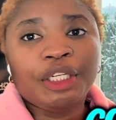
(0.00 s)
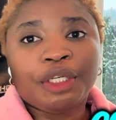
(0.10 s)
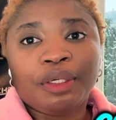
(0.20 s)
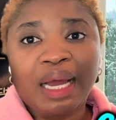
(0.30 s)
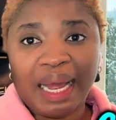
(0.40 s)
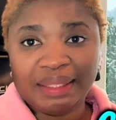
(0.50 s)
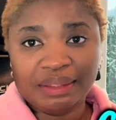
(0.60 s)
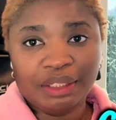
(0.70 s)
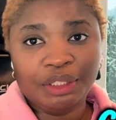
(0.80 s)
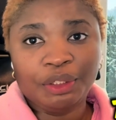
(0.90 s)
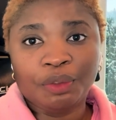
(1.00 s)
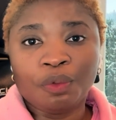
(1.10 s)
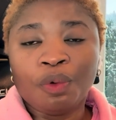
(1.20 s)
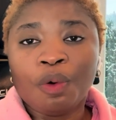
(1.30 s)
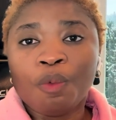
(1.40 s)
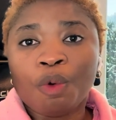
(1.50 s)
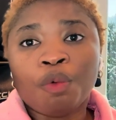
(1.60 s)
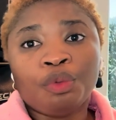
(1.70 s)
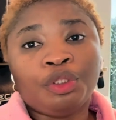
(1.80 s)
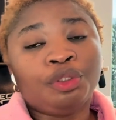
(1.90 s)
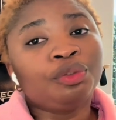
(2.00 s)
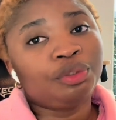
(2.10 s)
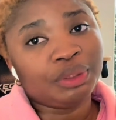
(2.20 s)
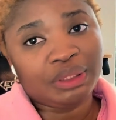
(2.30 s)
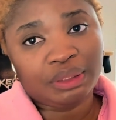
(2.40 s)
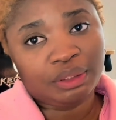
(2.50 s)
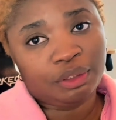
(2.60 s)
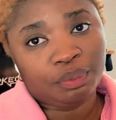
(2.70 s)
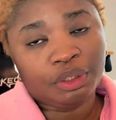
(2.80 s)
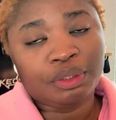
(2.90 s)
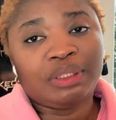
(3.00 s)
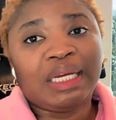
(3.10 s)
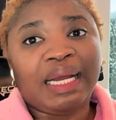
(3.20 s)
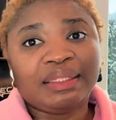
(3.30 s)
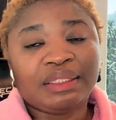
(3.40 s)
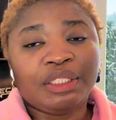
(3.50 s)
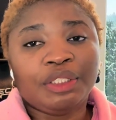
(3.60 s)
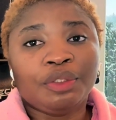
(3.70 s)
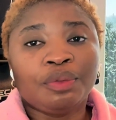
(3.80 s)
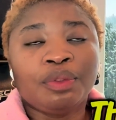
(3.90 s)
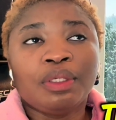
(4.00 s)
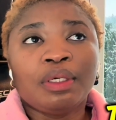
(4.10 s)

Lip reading: they're not asking you, what would you do in this situation? They're asking you,